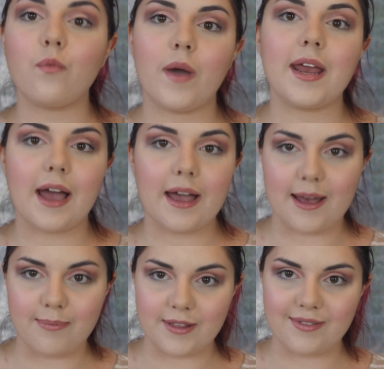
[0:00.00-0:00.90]
when I
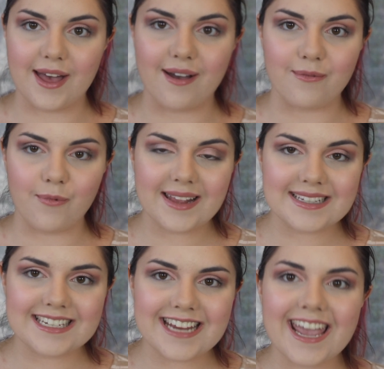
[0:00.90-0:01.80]
upload that on
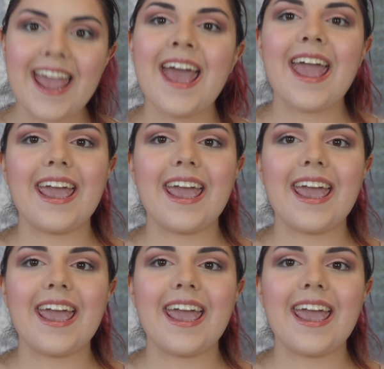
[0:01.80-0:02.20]
Wednesday,